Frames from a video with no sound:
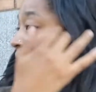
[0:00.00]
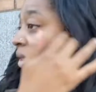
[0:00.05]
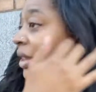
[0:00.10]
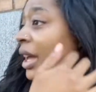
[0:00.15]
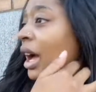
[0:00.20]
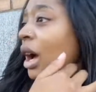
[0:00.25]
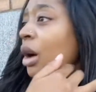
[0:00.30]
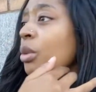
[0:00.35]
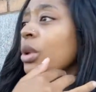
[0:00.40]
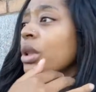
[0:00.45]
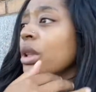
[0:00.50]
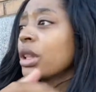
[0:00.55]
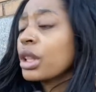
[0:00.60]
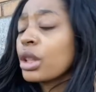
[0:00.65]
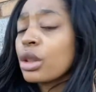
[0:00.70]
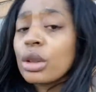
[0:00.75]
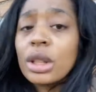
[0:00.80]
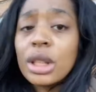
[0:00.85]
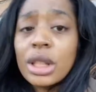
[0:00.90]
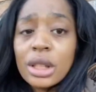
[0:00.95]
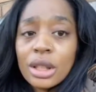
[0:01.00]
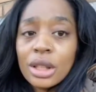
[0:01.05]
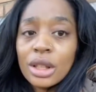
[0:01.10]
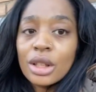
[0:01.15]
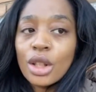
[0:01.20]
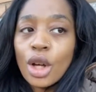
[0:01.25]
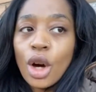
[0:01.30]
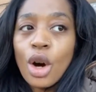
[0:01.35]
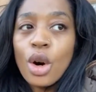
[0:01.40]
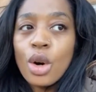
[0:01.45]
that I will literally
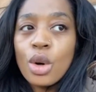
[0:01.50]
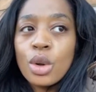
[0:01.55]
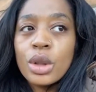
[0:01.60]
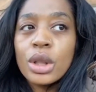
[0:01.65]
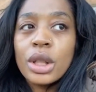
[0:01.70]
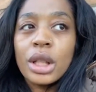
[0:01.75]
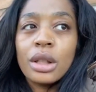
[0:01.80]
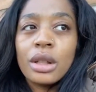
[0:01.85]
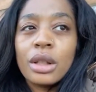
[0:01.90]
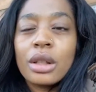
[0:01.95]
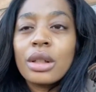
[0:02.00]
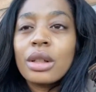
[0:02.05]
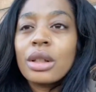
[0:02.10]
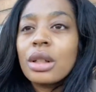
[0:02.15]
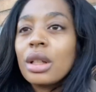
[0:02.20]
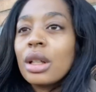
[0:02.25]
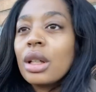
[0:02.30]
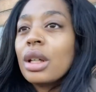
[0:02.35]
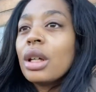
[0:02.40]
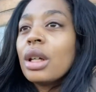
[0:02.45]
cook the whole dinner.